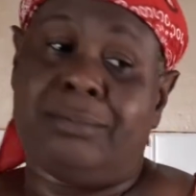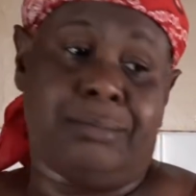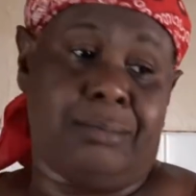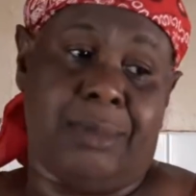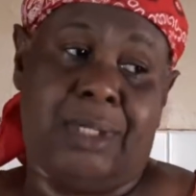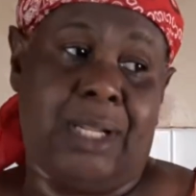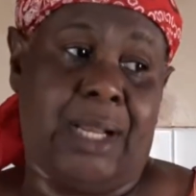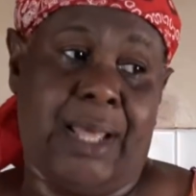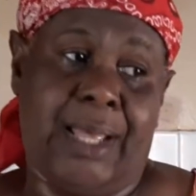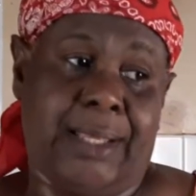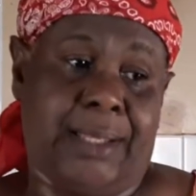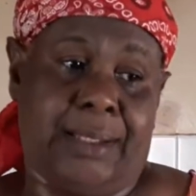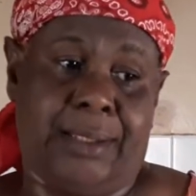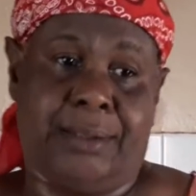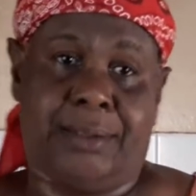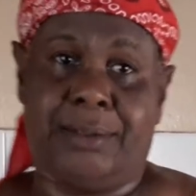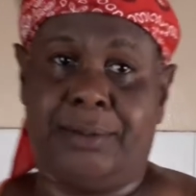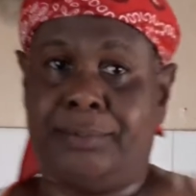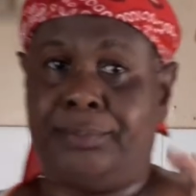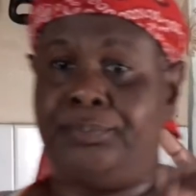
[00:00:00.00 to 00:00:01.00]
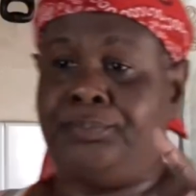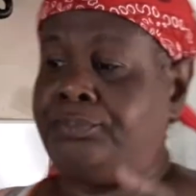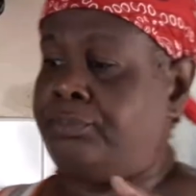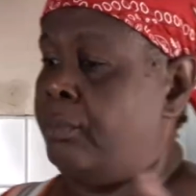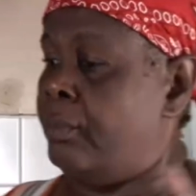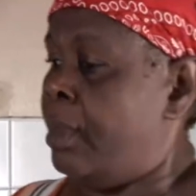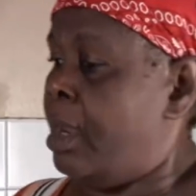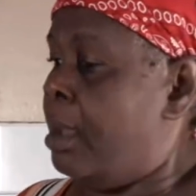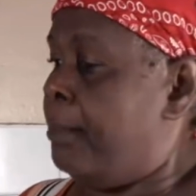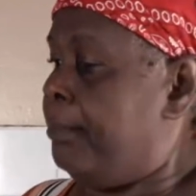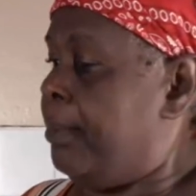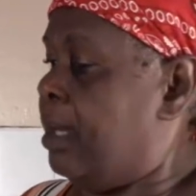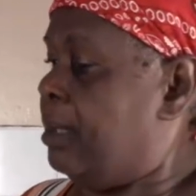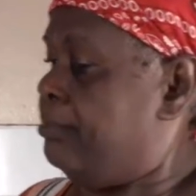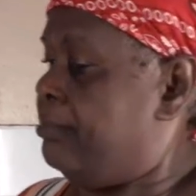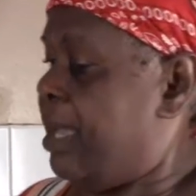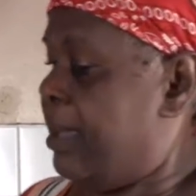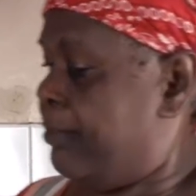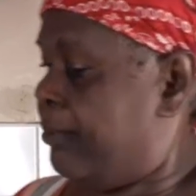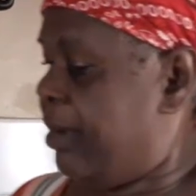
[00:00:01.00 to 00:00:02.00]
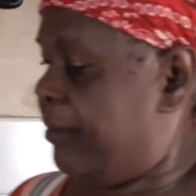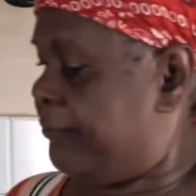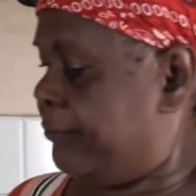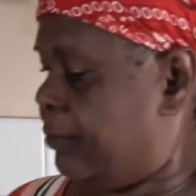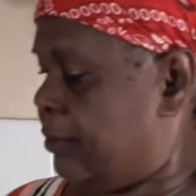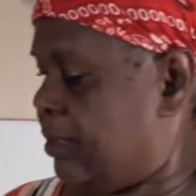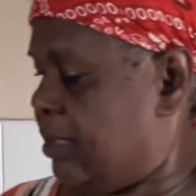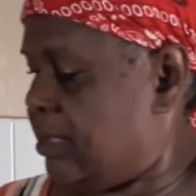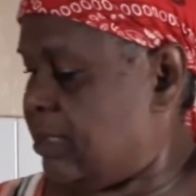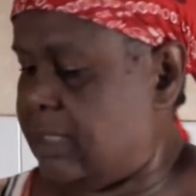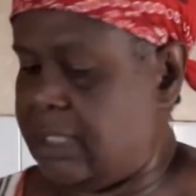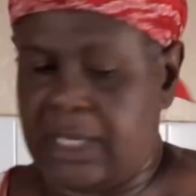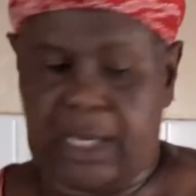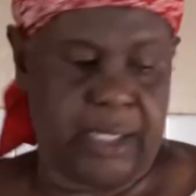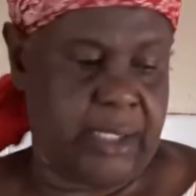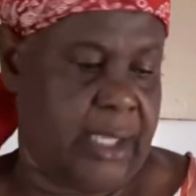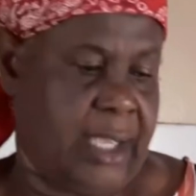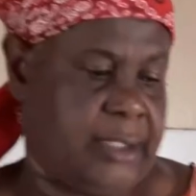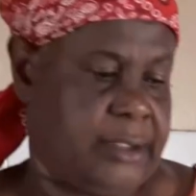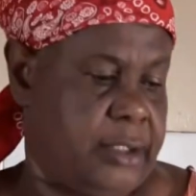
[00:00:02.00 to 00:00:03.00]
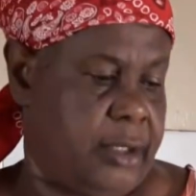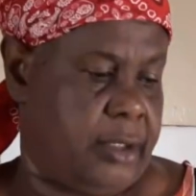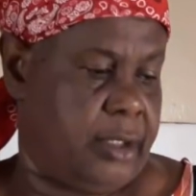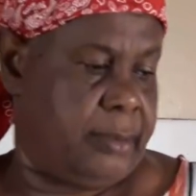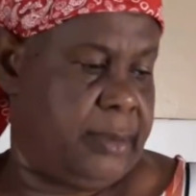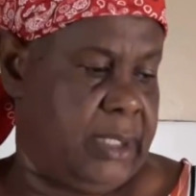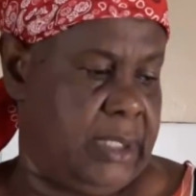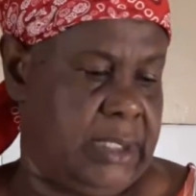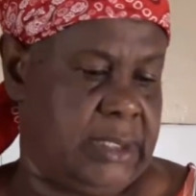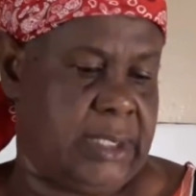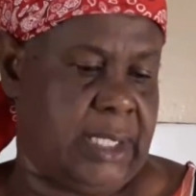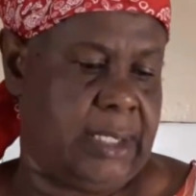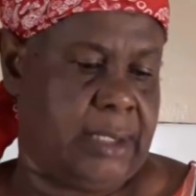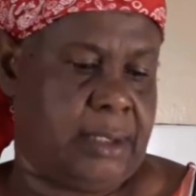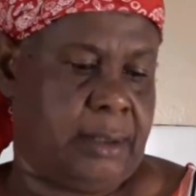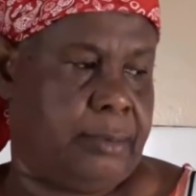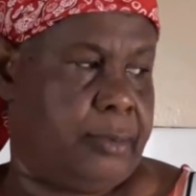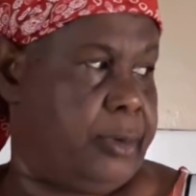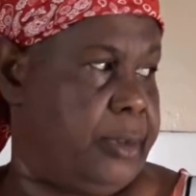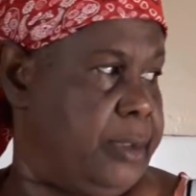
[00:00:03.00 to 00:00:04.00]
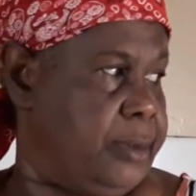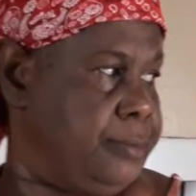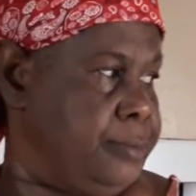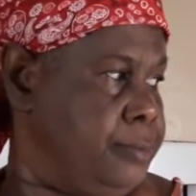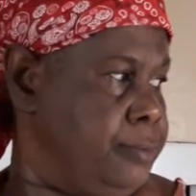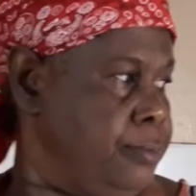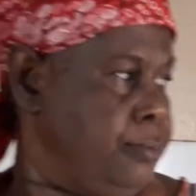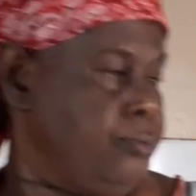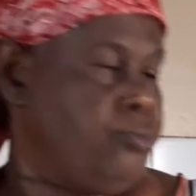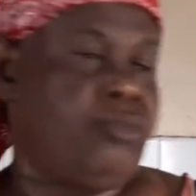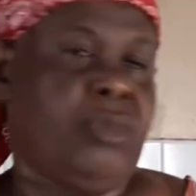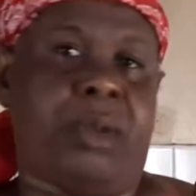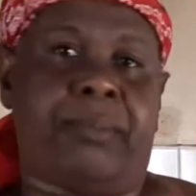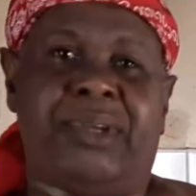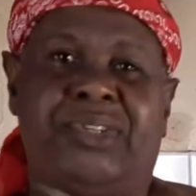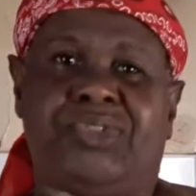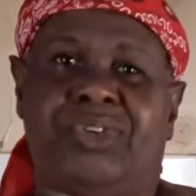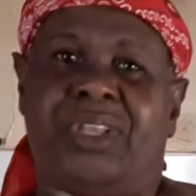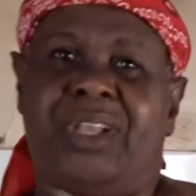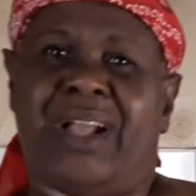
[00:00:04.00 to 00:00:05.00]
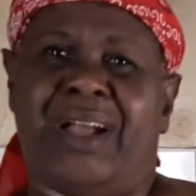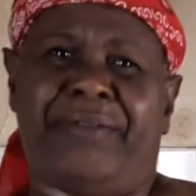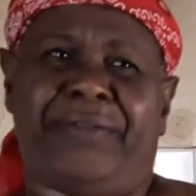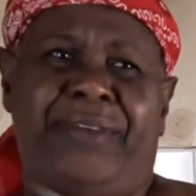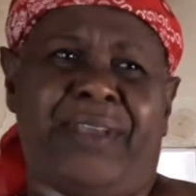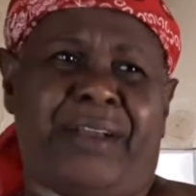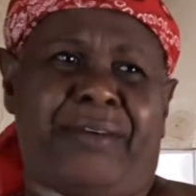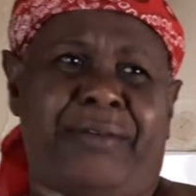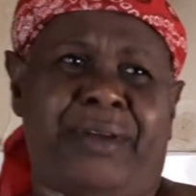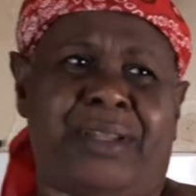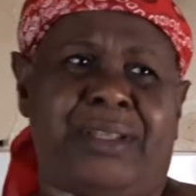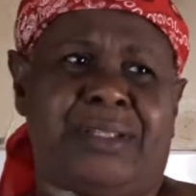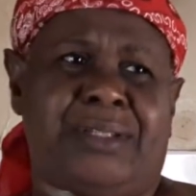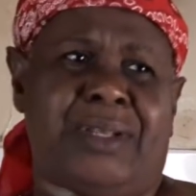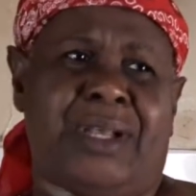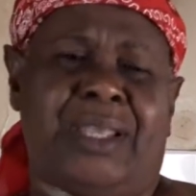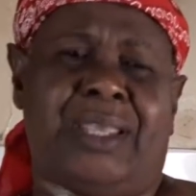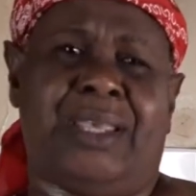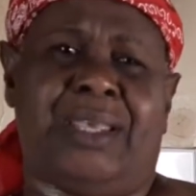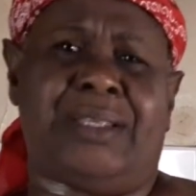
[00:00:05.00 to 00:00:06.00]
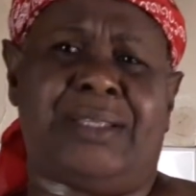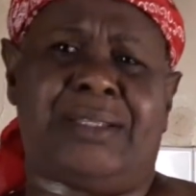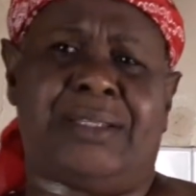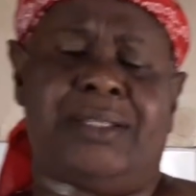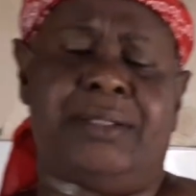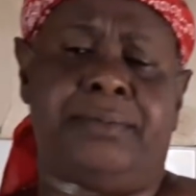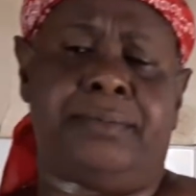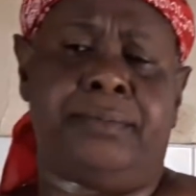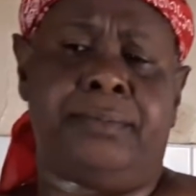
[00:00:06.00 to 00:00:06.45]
I don't like it. But my breadfruit is there. I can turn up the heat a little more. I drink coffee already, so I guess.